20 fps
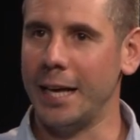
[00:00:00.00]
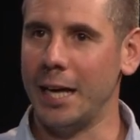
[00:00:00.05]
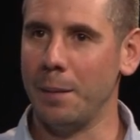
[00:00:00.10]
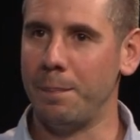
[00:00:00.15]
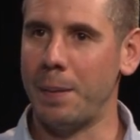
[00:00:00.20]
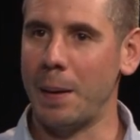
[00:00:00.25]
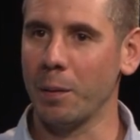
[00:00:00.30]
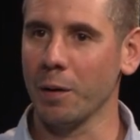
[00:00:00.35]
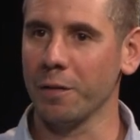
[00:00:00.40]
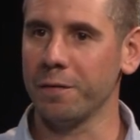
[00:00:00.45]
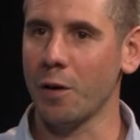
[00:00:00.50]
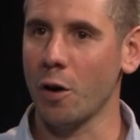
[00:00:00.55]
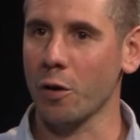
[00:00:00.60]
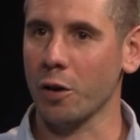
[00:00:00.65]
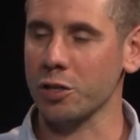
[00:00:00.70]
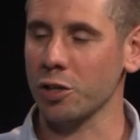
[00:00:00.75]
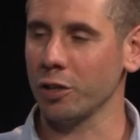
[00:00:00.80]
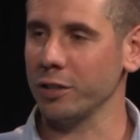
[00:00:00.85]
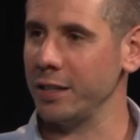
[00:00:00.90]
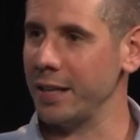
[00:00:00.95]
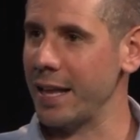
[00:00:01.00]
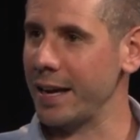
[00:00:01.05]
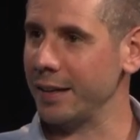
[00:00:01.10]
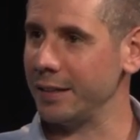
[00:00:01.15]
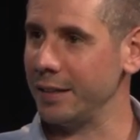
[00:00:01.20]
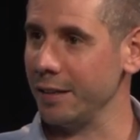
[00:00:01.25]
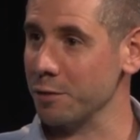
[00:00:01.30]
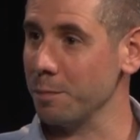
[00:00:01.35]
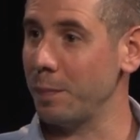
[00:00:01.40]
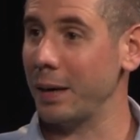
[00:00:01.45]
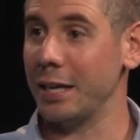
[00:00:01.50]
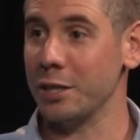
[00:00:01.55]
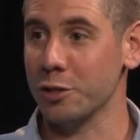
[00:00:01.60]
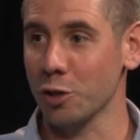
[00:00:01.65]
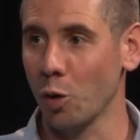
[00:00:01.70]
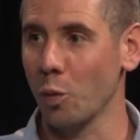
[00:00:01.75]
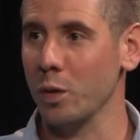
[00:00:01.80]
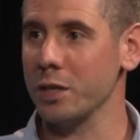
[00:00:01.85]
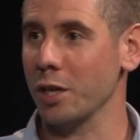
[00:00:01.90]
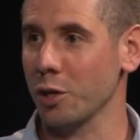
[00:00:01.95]
people focus on the negatives, but it's
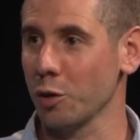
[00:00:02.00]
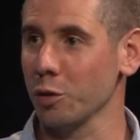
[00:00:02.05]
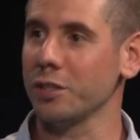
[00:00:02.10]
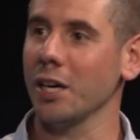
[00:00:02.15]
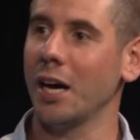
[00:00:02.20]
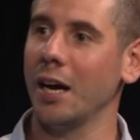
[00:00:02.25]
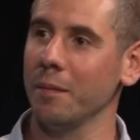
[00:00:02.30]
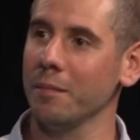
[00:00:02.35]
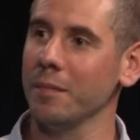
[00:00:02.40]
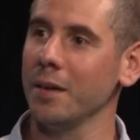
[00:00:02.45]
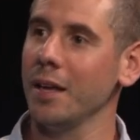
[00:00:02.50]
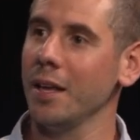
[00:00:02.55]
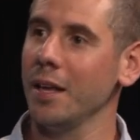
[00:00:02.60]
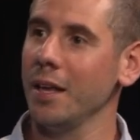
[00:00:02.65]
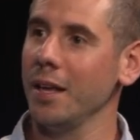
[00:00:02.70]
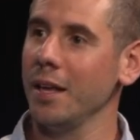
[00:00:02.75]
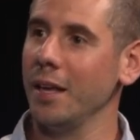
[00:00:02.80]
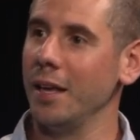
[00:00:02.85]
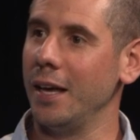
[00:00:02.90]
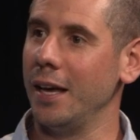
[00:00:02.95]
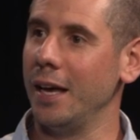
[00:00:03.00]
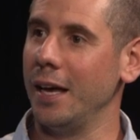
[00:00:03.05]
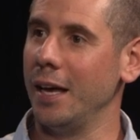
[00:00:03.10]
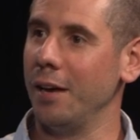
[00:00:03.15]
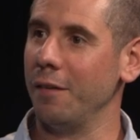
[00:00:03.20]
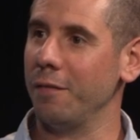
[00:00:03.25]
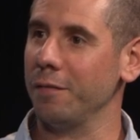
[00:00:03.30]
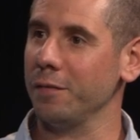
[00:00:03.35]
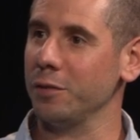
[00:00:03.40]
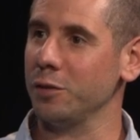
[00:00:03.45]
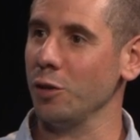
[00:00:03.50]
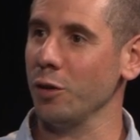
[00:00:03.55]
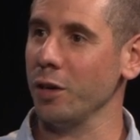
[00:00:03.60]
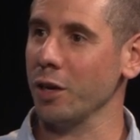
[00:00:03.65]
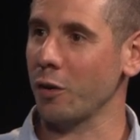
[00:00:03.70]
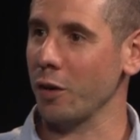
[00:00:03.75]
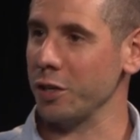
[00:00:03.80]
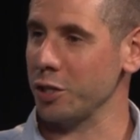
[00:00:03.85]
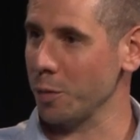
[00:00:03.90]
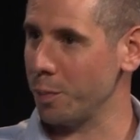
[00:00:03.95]
always a good time to
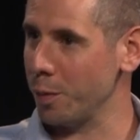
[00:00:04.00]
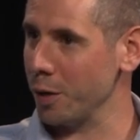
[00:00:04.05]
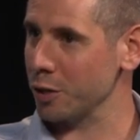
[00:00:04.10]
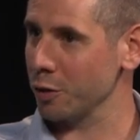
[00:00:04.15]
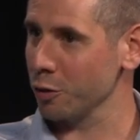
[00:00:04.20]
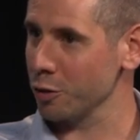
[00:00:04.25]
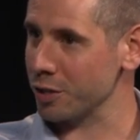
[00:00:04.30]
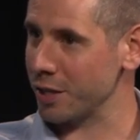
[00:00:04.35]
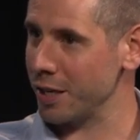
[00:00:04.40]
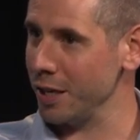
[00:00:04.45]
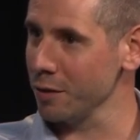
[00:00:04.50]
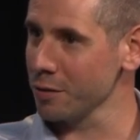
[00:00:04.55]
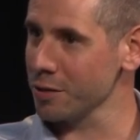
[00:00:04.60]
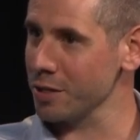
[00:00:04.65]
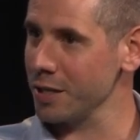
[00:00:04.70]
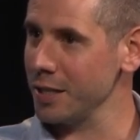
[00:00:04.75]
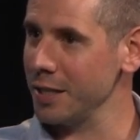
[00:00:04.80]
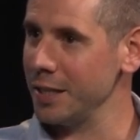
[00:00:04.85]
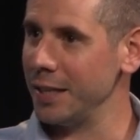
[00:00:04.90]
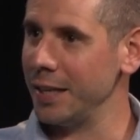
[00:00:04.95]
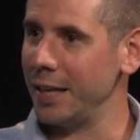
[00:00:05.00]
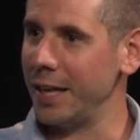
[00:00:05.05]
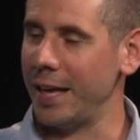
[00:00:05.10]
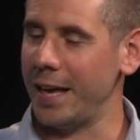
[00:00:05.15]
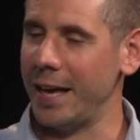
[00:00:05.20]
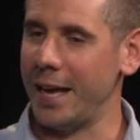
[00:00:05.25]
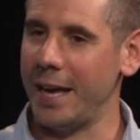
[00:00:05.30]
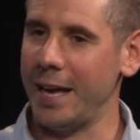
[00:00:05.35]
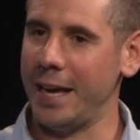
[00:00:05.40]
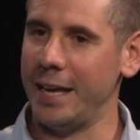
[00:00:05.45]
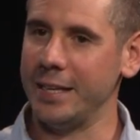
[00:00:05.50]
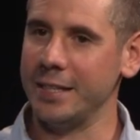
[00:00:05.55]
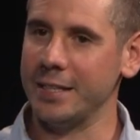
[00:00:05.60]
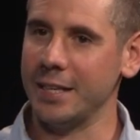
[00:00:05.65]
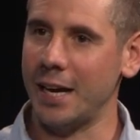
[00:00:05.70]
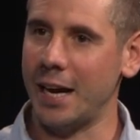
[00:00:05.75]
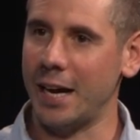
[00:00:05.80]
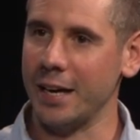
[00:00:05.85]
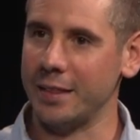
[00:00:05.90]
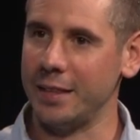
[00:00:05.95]
increase your personal skills. And
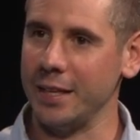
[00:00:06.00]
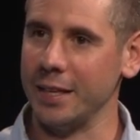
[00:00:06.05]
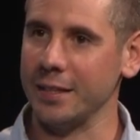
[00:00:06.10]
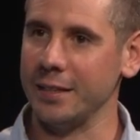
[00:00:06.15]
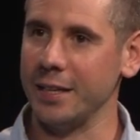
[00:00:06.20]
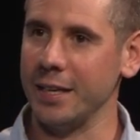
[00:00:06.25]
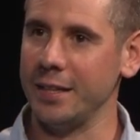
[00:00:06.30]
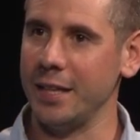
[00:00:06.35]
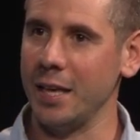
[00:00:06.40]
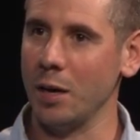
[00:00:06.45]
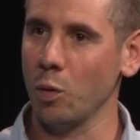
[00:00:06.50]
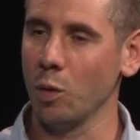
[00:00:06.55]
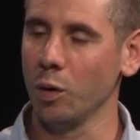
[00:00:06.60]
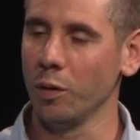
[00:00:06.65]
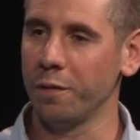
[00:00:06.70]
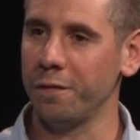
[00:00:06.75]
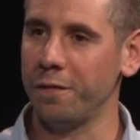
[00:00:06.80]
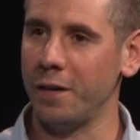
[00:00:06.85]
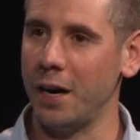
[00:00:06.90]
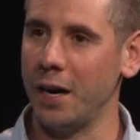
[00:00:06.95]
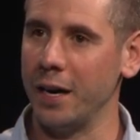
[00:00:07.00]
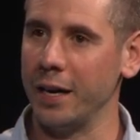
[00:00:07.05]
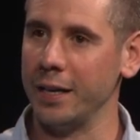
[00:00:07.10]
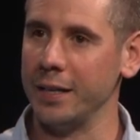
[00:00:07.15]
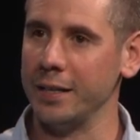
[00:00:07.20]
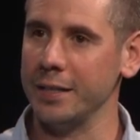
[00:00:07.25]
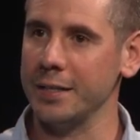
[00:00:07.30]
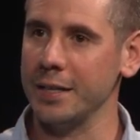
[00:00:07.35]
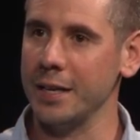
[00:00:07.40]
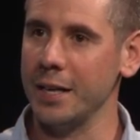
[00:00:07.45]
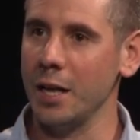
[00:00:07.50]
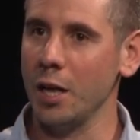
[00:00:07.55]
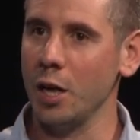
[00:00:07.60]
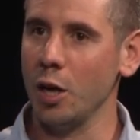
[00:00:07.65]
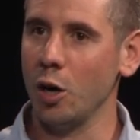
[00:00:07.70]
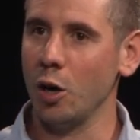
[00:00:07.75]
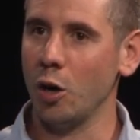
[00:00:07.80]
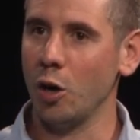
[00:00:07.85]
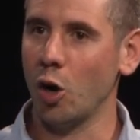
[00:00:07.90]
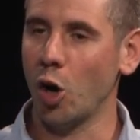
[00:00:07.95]
I think that they will find
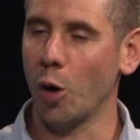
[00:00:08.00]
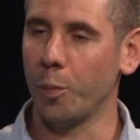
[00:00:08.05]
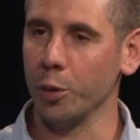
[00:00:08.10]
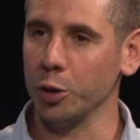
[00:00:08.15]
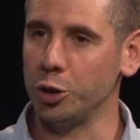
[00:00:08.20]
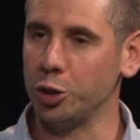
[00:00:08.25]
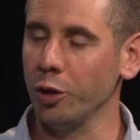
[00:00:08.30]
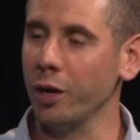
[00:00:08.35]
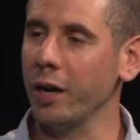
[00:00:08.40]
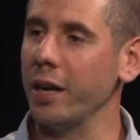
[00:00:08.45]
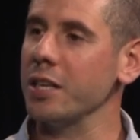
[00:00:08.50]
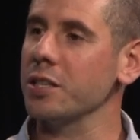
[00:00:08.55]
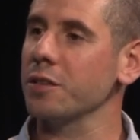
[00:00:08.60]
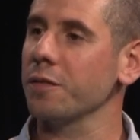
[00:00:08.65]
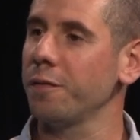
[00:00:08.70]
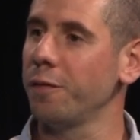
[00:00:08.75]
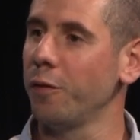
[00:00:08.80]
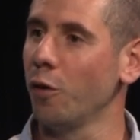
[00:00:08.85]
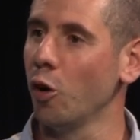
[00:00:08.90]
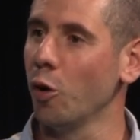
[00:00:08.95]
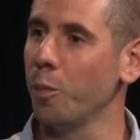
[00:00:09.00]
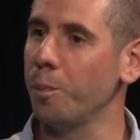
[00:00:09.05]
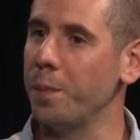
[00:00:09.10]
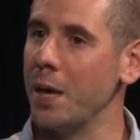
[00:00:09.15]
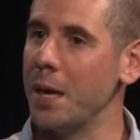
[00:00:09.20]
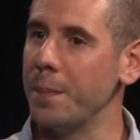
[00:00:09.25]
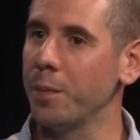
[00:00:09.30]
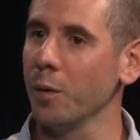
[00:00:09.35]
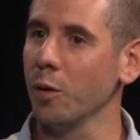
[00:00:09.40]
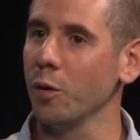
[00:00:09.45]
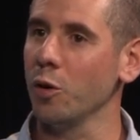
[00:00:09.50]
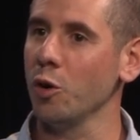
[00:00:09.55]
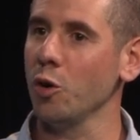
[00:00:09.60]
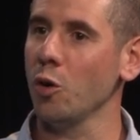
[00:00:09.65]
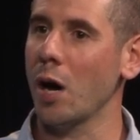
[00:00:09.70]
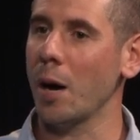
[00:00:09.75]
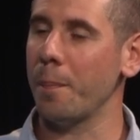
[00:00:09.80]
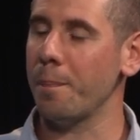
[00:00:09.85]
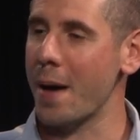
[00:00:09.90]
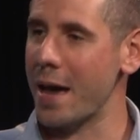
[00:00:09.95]
opportunities for people
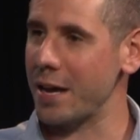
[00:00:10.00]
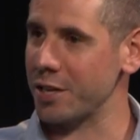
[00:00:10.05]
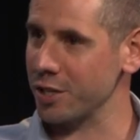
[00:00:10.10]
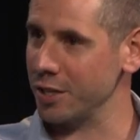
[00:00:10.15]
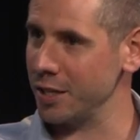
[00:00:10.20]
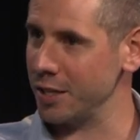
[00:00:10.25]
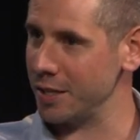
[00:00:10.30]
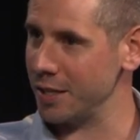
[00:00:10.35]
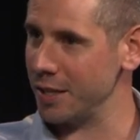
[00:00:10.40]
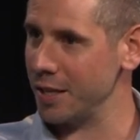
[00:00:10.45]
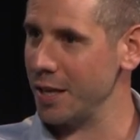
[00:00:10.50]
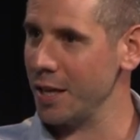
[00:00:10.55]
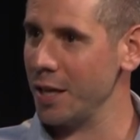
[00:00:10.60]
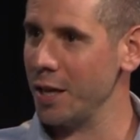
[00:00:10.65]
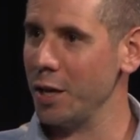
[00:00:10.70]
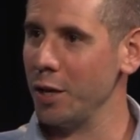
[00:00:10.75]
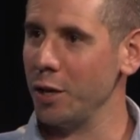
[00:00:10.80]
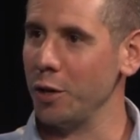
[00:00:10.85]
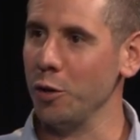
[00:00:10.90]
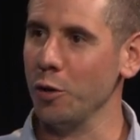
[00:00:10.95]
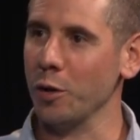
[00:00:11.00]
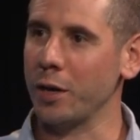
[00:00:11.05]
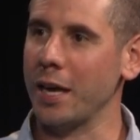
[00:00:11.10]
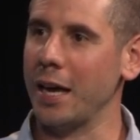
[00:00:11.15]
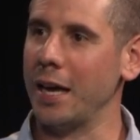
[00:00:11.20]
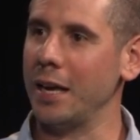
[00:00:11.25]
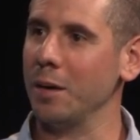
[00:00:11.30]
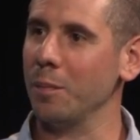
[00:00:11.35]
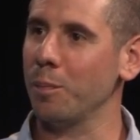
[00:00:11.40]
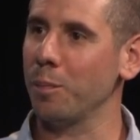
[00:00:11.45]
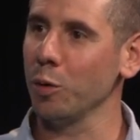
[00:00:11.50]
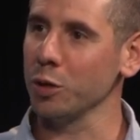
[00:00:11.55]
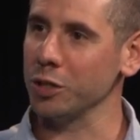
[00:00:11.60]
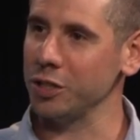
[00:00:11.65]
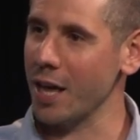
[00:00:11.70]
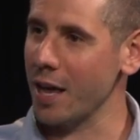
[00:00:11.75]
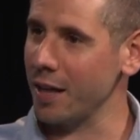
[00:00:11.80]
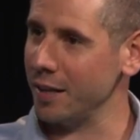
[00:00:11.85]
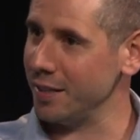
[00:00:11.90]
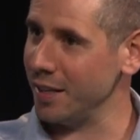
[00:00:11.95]
who are passionate, who can push
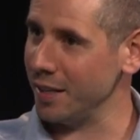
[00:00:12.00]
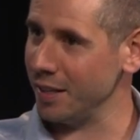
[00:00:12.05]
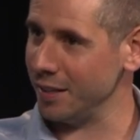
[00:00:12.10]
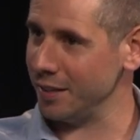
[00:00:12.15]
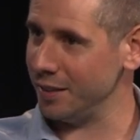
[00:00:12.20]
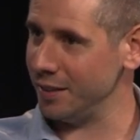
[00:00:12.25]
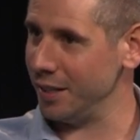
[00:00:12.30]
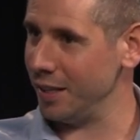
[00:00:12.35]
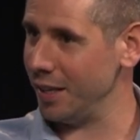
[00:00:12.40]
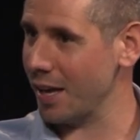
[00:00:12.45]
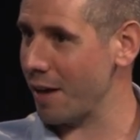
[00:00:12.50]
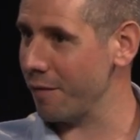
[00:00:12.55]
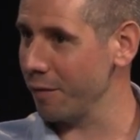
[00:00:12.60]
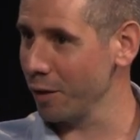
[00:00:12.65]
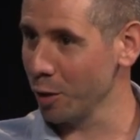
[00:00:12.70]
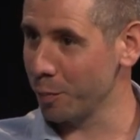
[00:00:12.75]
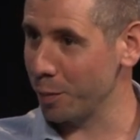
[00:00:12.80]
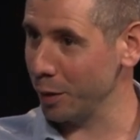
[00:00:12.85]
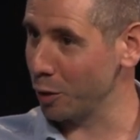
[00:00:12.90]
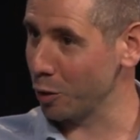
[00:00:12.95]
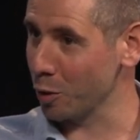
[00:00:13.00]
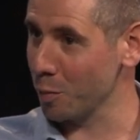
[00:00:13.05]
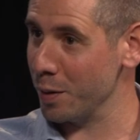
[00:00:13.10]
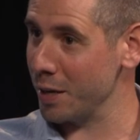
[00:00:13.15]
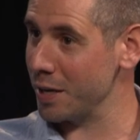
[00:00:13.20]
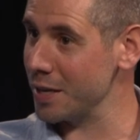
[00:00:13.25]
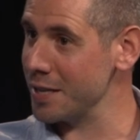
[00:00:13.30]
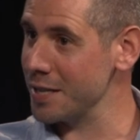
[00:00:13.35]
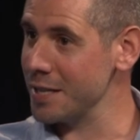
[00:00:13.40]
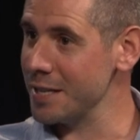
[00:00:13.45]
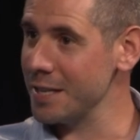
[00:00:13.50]
the envelope a little bit,